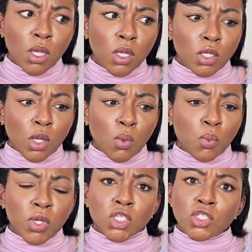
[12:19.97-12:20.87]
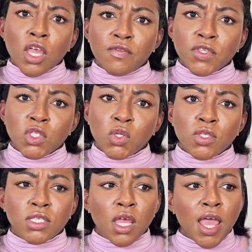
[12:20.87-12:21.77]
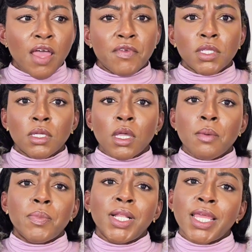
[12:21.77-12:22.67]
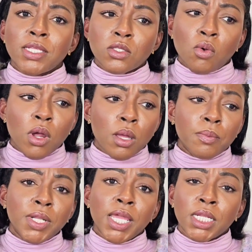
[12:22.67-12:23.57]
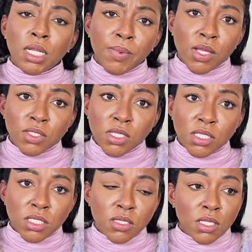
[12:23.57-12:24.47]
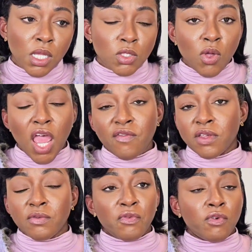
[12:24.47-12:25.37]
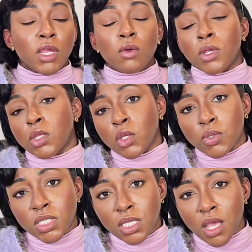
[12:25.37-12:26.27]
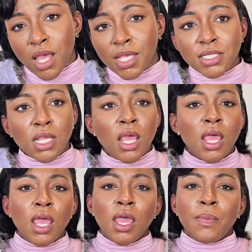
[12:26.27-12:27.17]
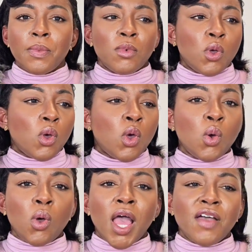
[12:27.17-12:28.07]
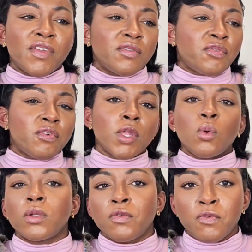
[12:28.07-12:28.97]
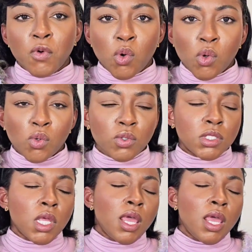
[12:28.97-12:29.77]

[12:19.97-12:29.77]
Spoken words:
you know, which service users are having complaints or are complaining about certain things, or having frequent UTIs, who are having frequent falls,